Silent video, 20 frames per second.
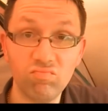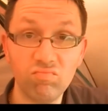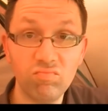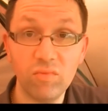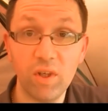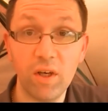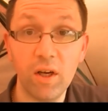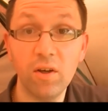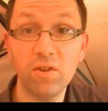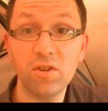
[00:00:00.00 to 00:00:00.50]

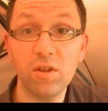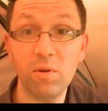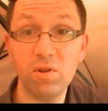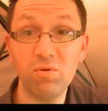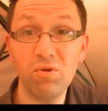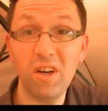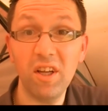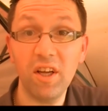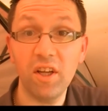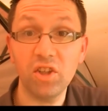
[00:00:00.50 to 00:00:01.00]
You know, so it's
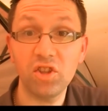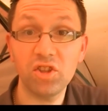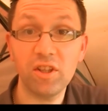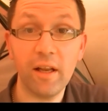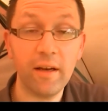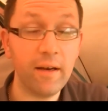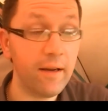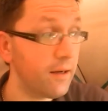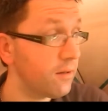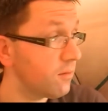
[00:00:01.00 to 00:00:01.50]
really going to
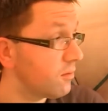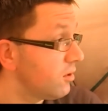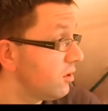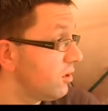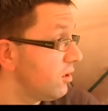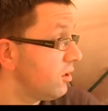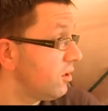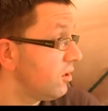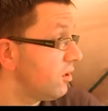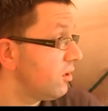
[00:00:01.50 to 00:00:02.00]
stand out.
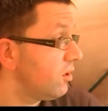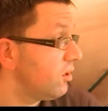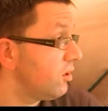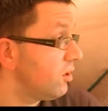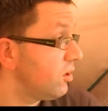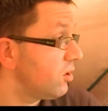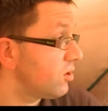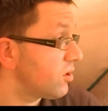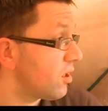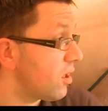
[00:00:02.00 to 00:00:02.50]

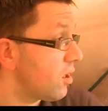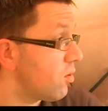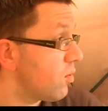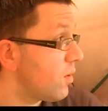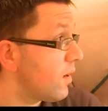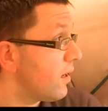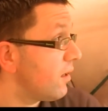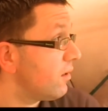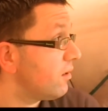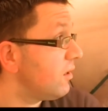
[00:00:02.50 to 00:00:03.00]

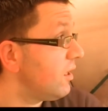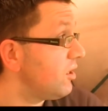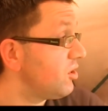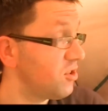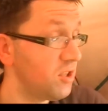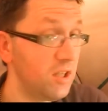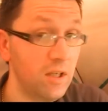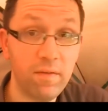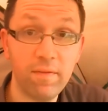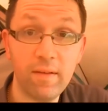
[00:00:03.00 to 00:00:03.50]
So let's
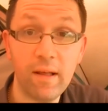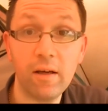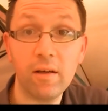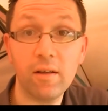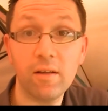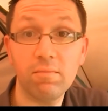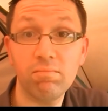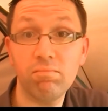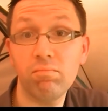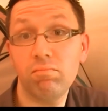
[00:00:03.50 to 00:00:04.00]
see if that
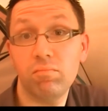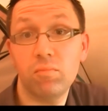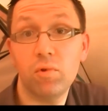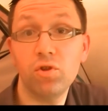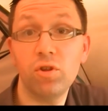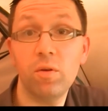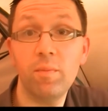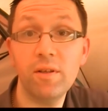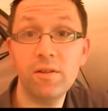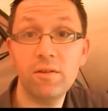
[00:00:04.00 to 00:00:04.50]

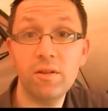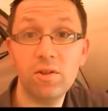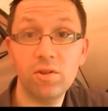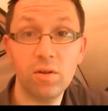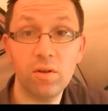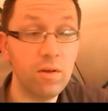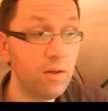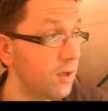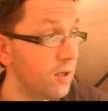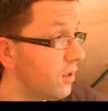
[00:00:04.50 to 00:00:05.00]
does the business
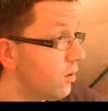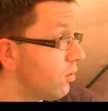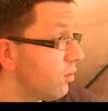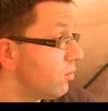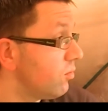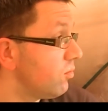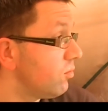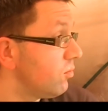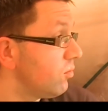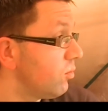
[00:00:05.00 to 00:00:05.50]
and
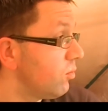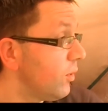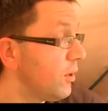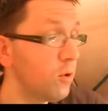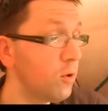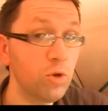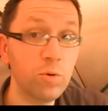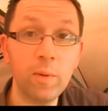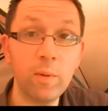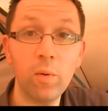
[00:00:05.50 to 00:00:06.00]

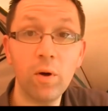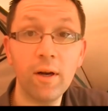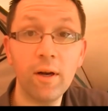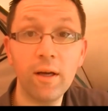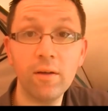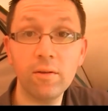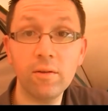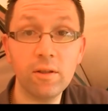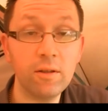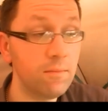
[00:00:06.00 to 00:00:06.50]
winkles me one
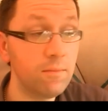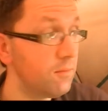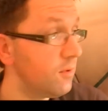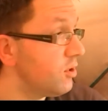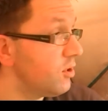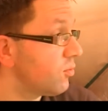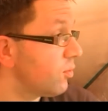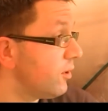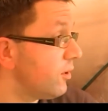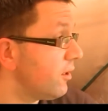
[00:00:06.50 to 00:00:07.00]
out
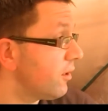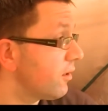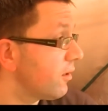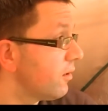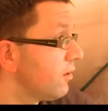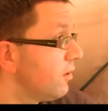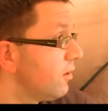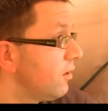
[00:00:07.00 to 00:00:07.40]
this week.